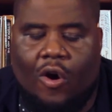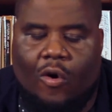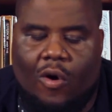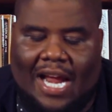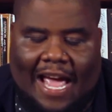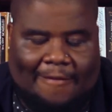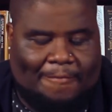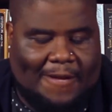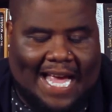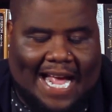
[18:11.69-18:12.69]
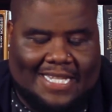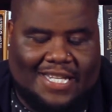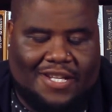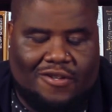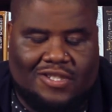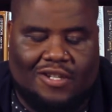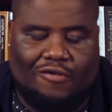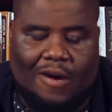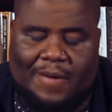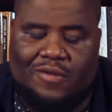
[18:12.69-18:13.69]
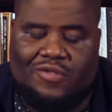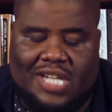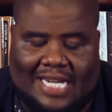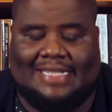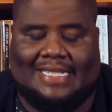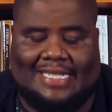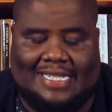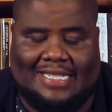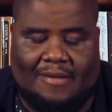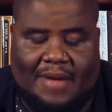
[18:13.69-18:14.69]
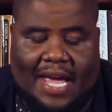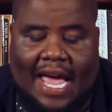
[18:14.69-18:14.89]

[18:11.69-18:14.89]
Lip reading: or the FBI to use the criminal justice system